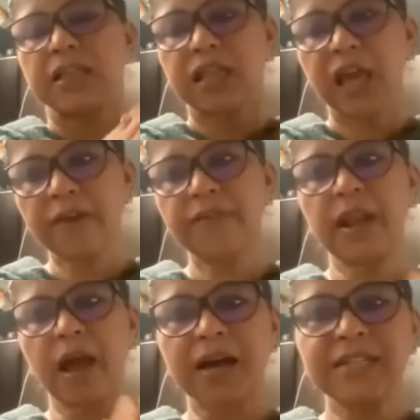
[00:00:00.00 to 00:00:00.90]
they
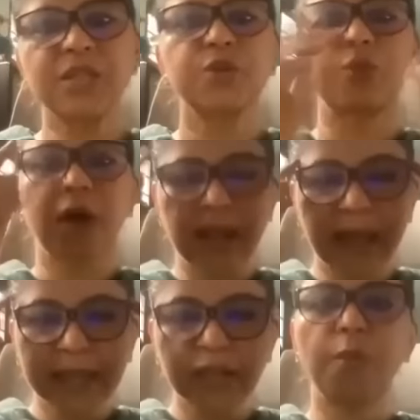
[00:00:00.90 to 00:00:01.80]
will ask you to
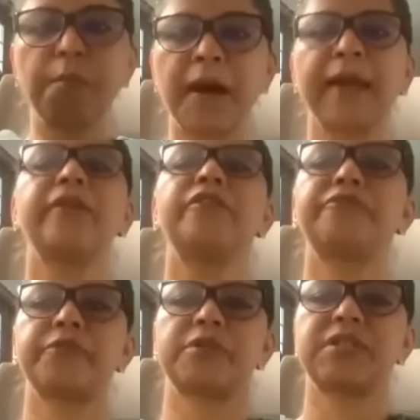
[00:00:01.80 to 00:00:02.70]
align your mind
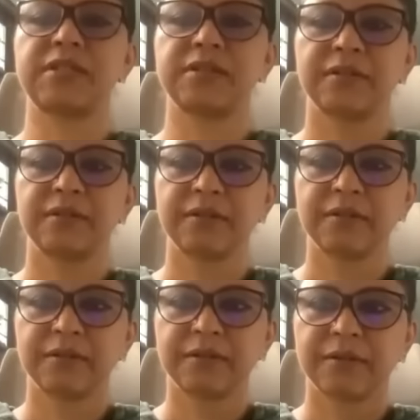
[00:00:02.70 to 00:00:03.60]
first.
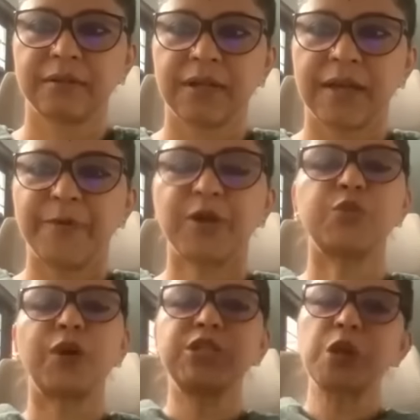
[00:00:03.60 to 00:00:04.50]

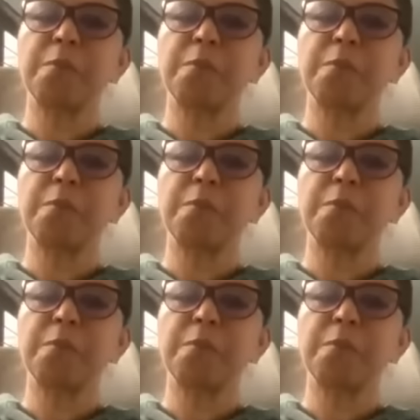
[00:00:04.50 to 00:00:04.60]
Because once your